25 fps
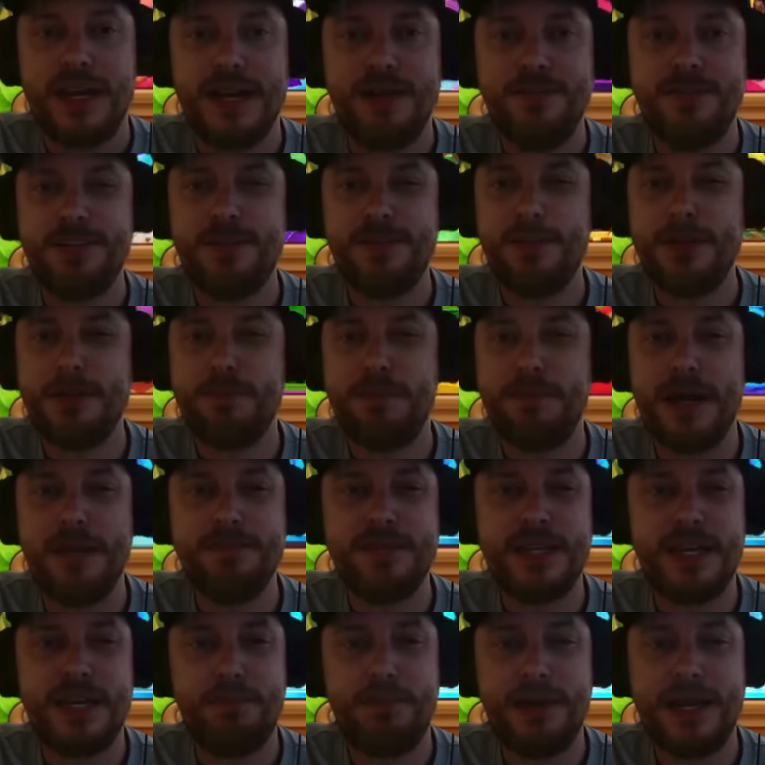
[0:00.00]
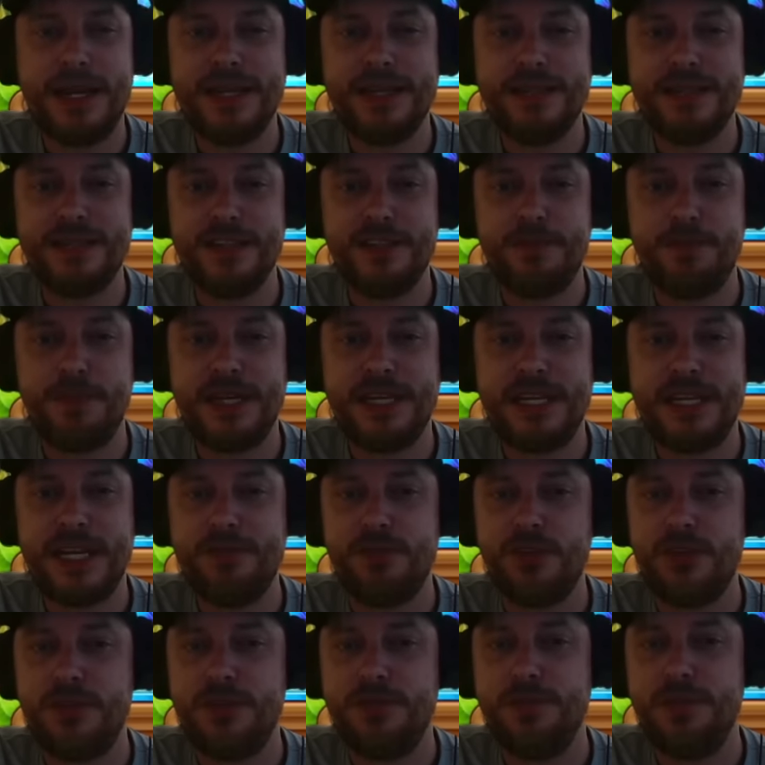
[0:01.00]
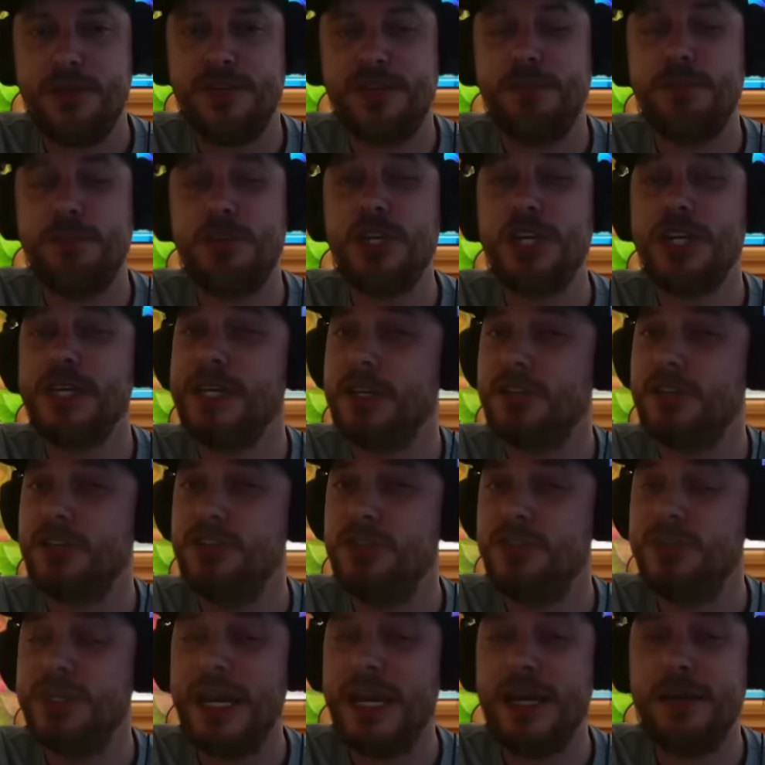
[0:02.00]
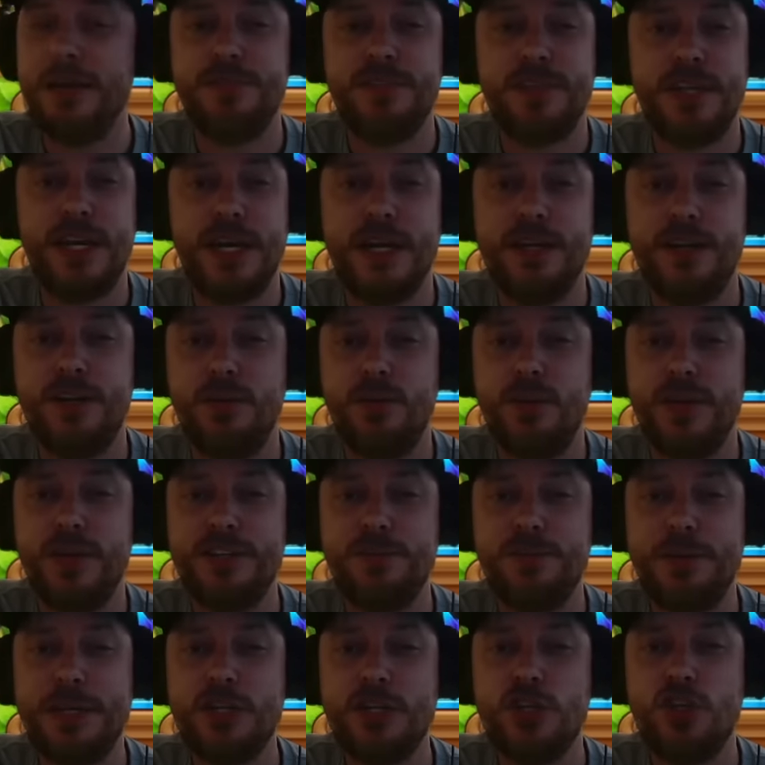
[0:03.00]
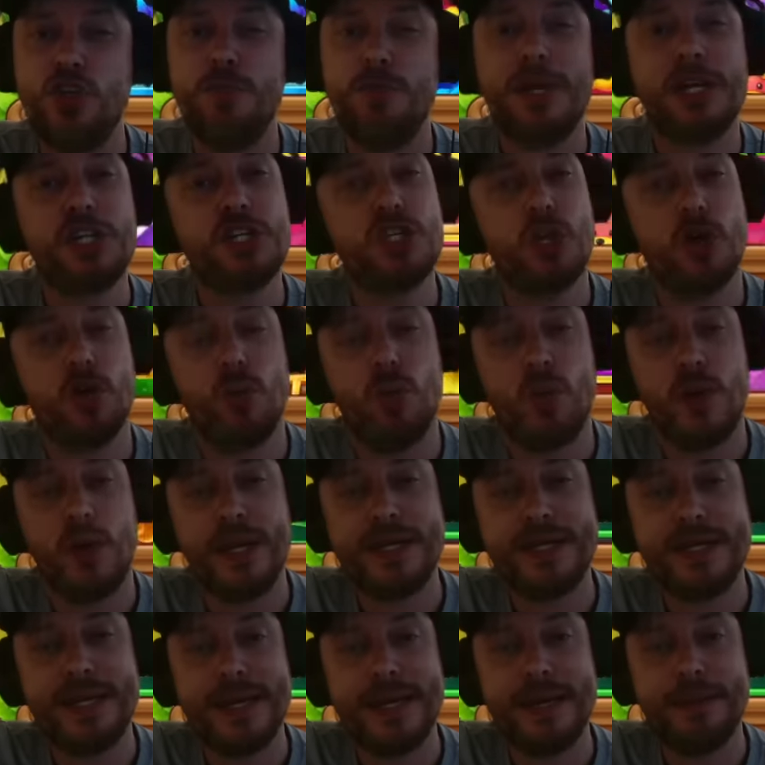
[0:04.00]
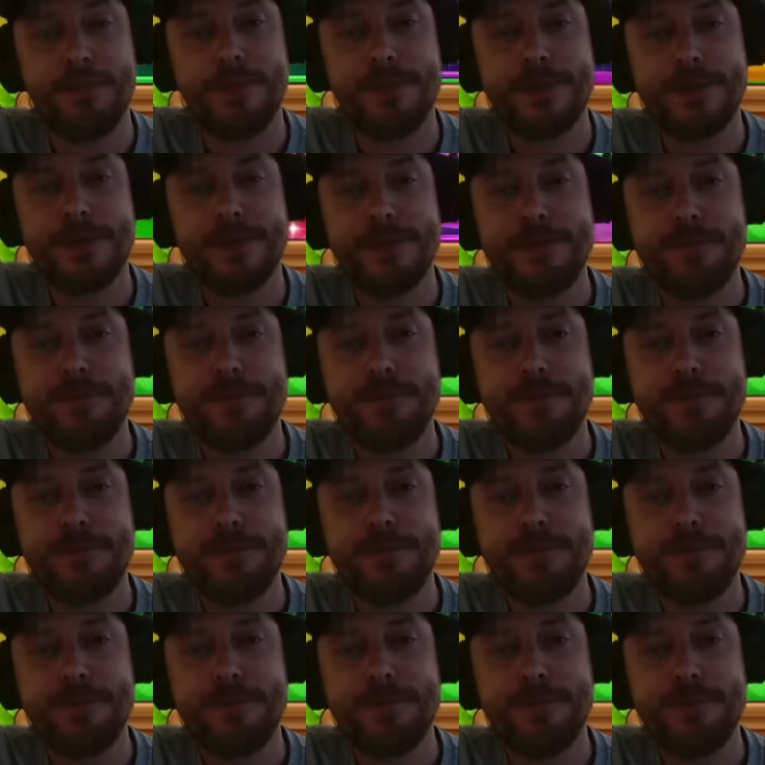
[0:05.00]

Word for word: I'm just a bit bummed that I'm playing at this bet level, because I'm checking out two games today. I didn't want to spend too much on one game.